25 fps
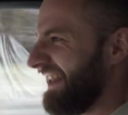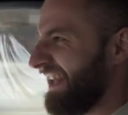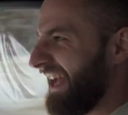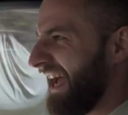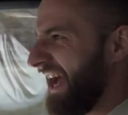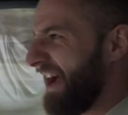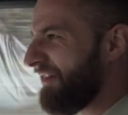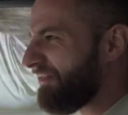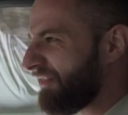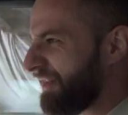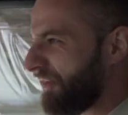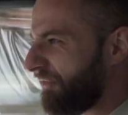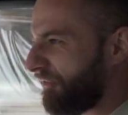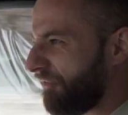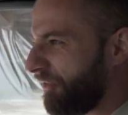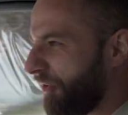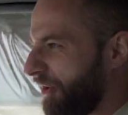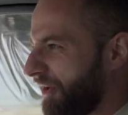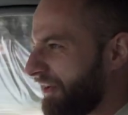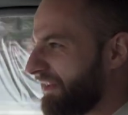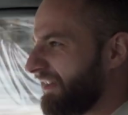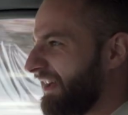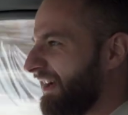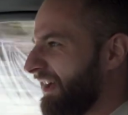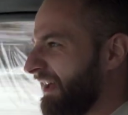After
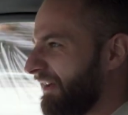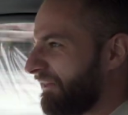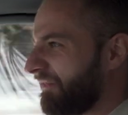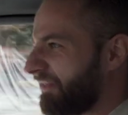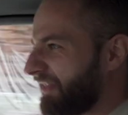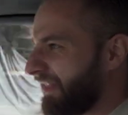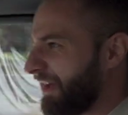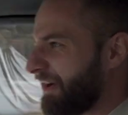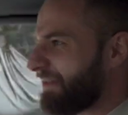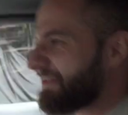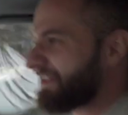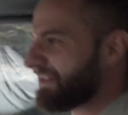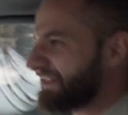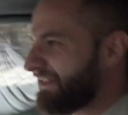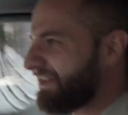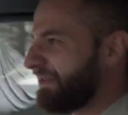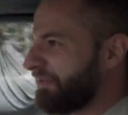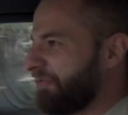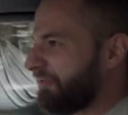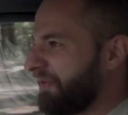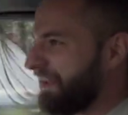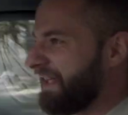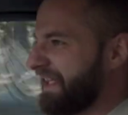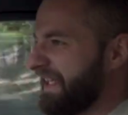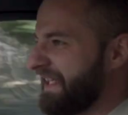4,500 it
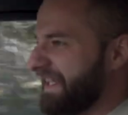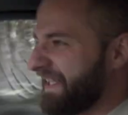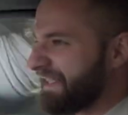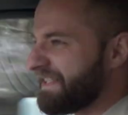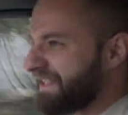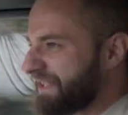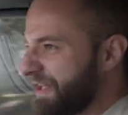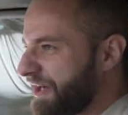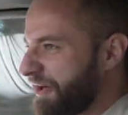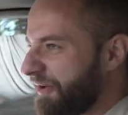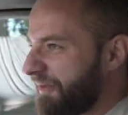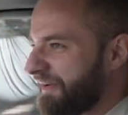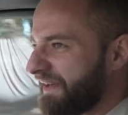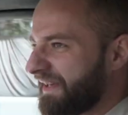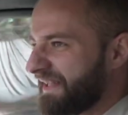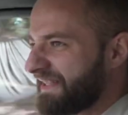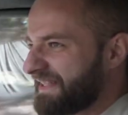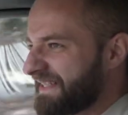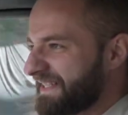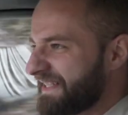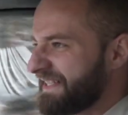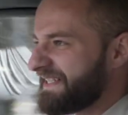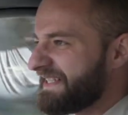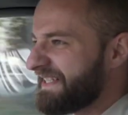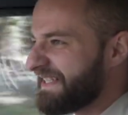really gets going.
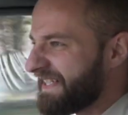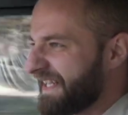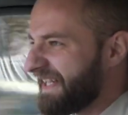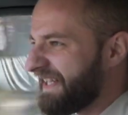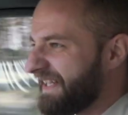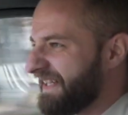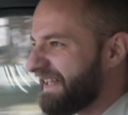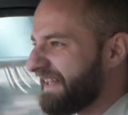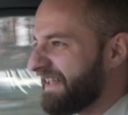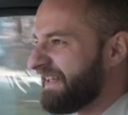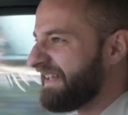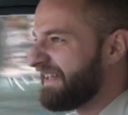It's insane.